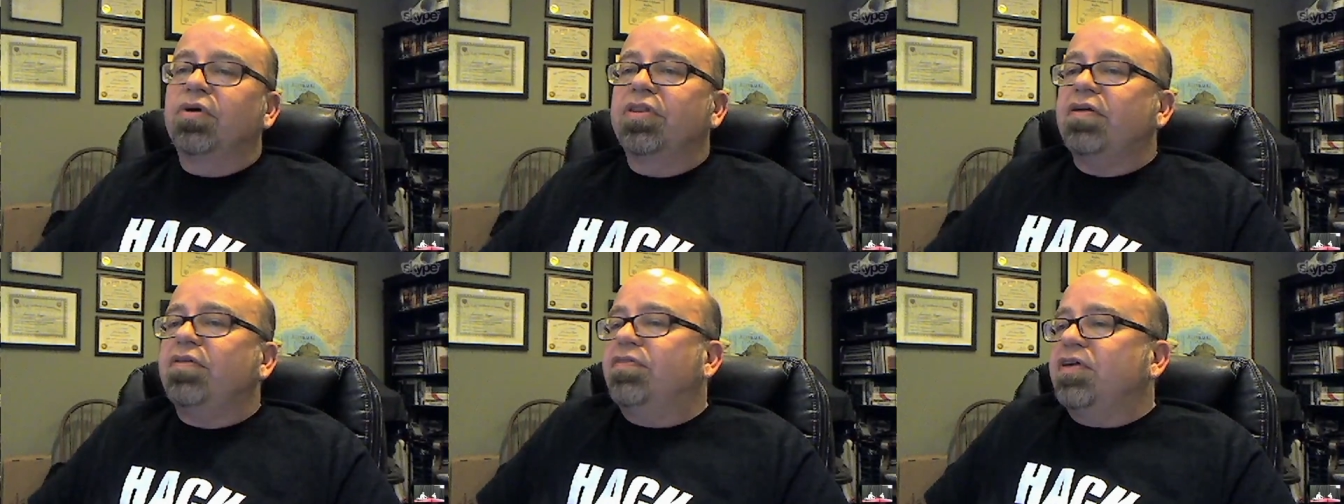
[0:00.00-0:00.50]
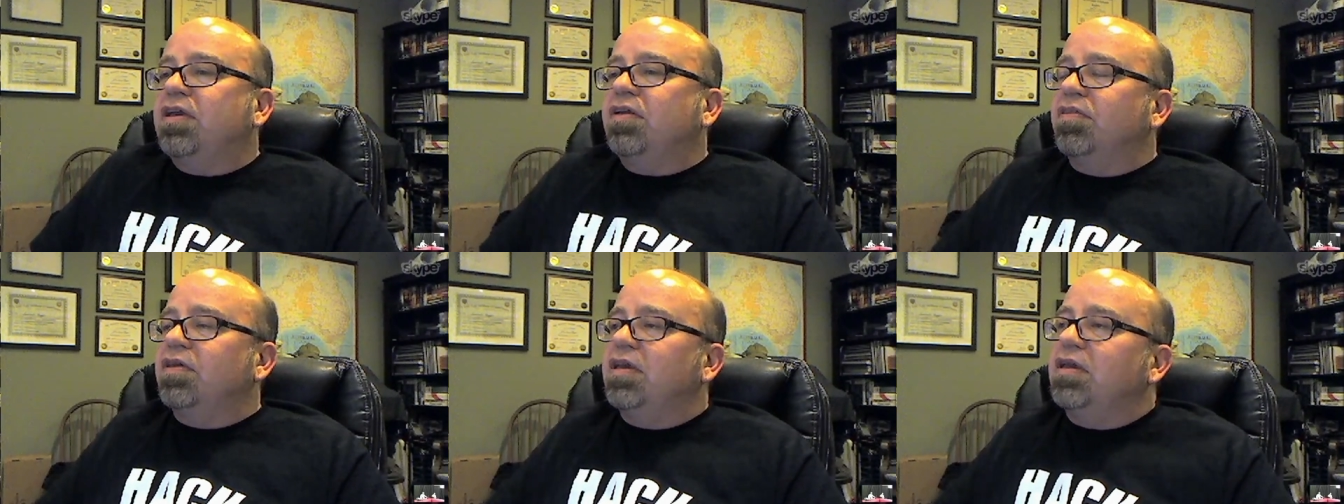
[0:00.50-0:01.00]
the the
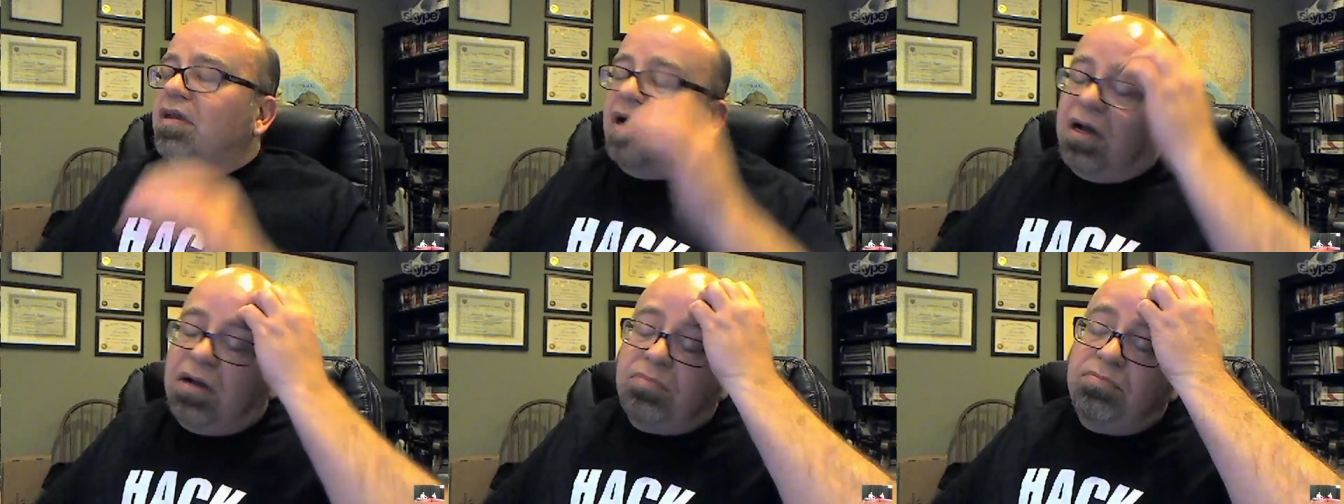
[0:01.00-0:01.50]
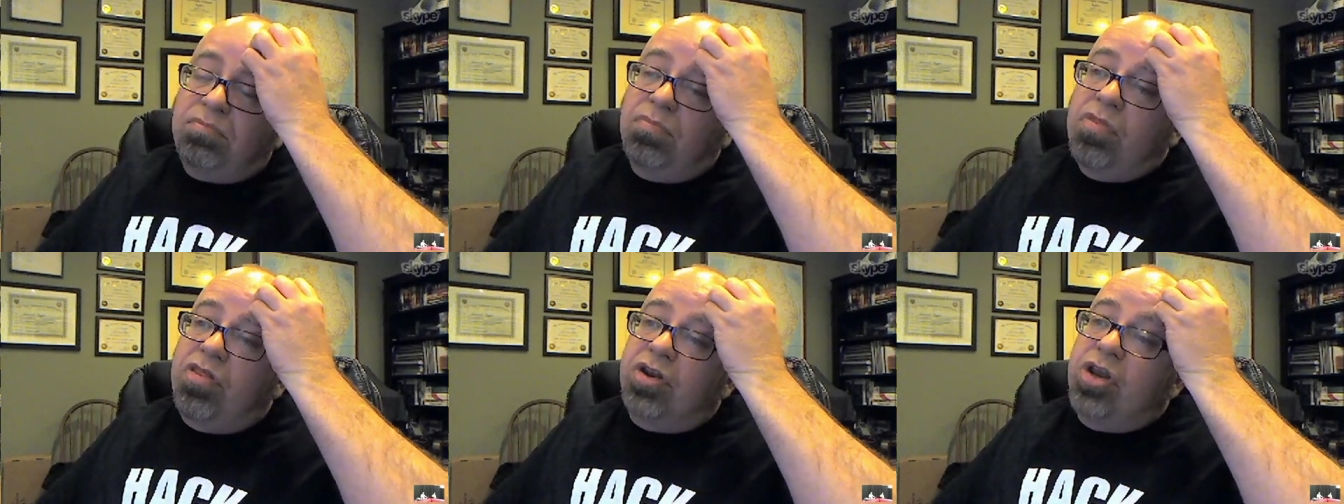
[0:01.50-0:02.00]
the um,
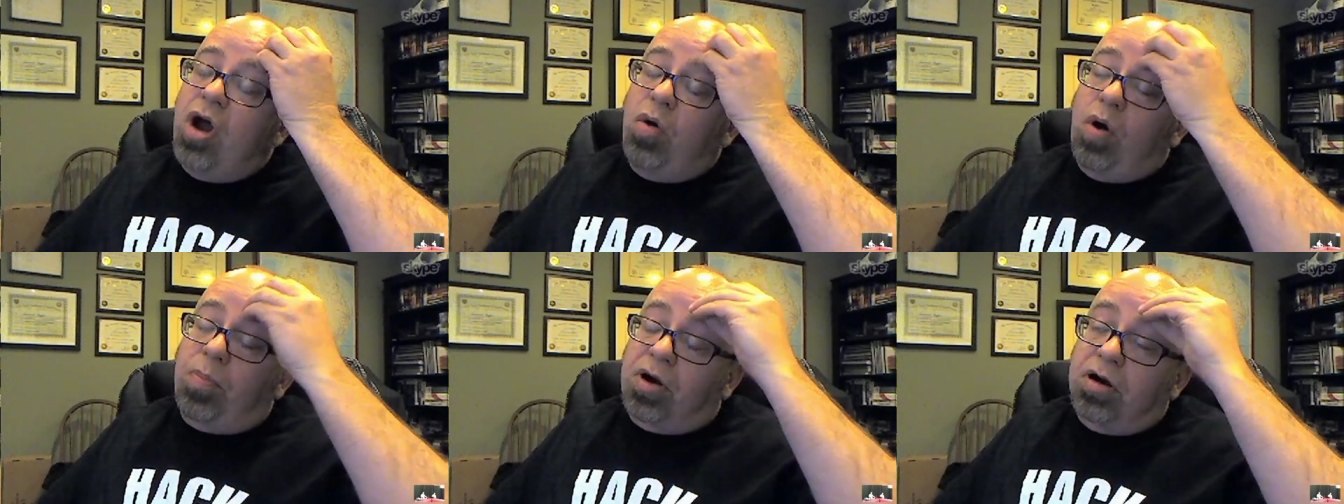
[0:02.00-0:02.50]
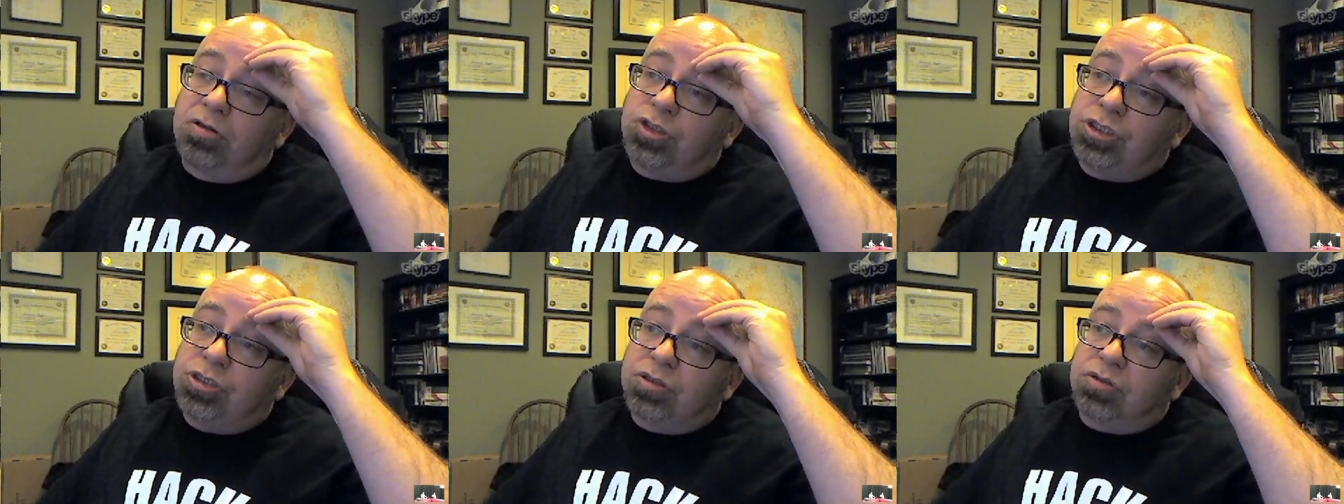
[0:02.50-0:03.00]
the no
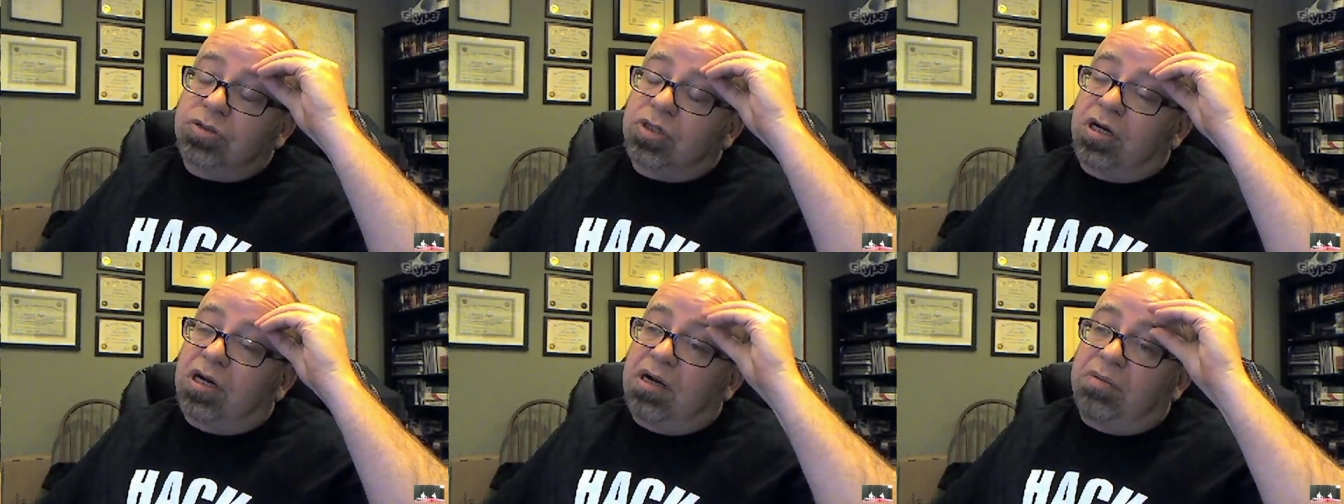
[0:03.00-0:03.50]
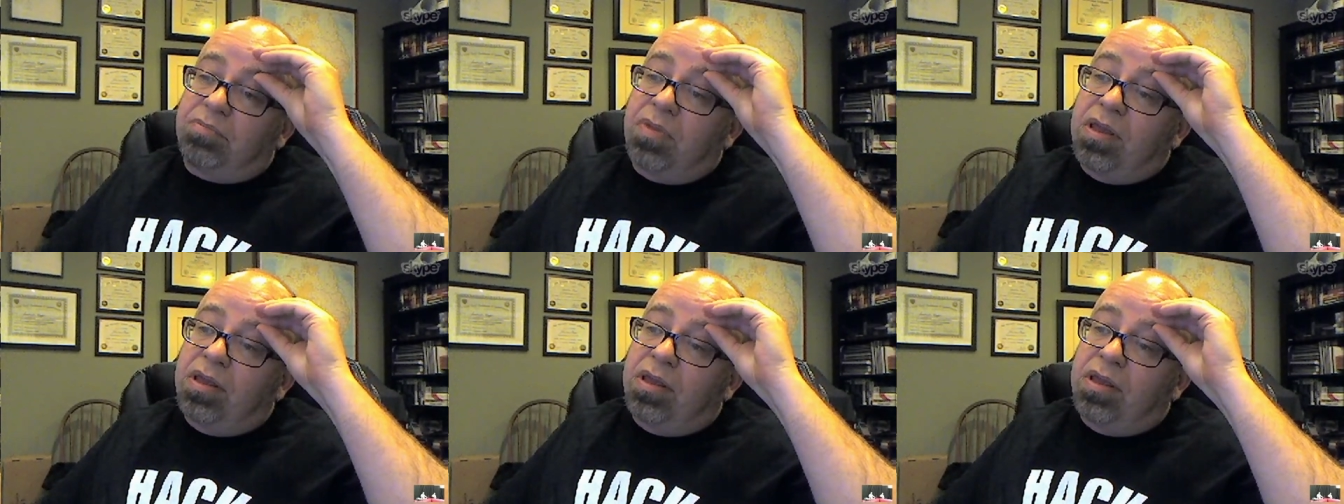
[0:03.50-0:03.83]
approach um,